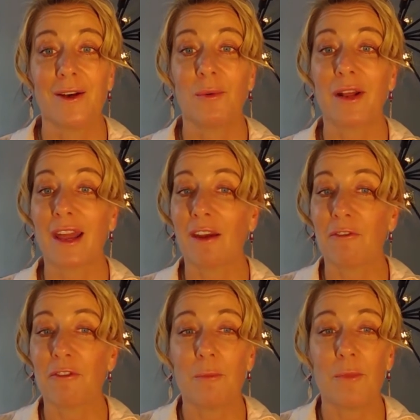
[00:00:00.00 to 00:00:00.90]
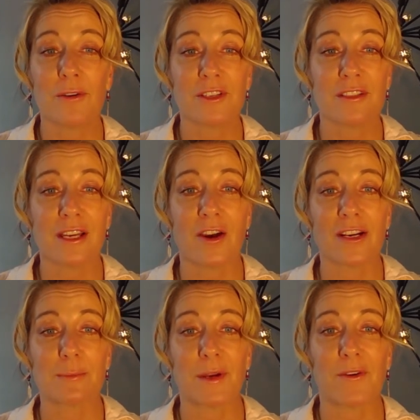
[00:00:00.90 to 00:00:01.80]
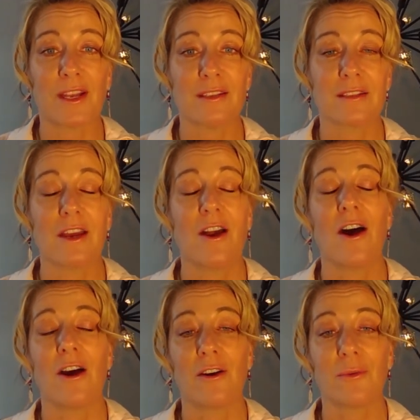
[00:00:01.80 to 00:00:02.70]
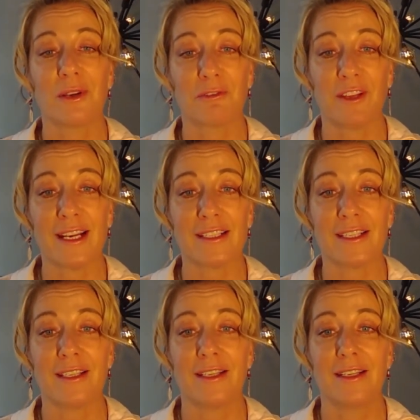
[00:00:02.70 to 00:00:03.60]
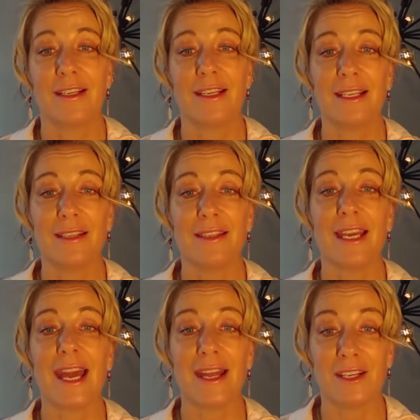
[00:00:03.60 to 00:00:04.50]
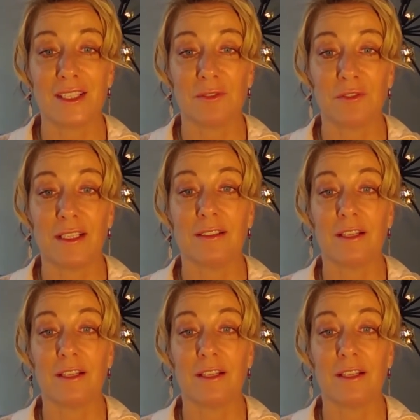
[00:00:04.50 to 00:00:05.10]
Whatever emotions are experienced are reflected in the energy field,